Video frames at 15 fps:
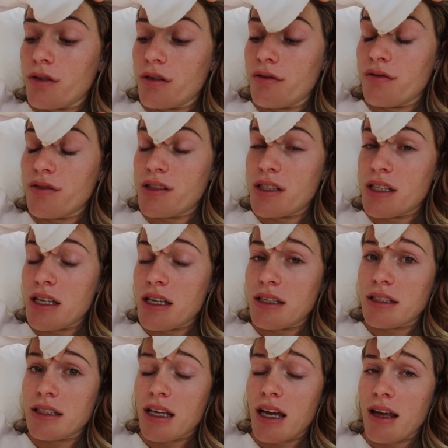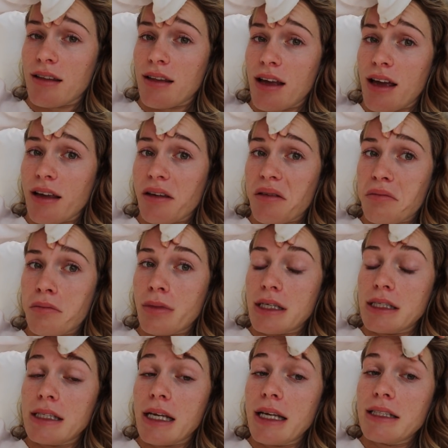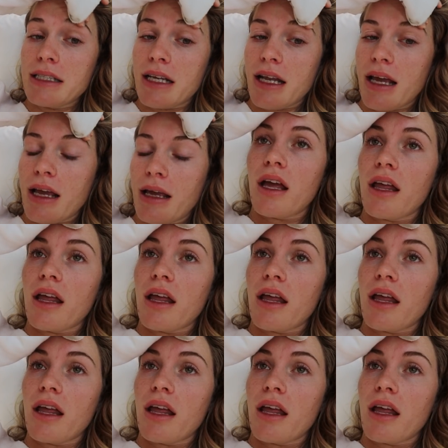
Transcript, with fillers: and visit at like midday today,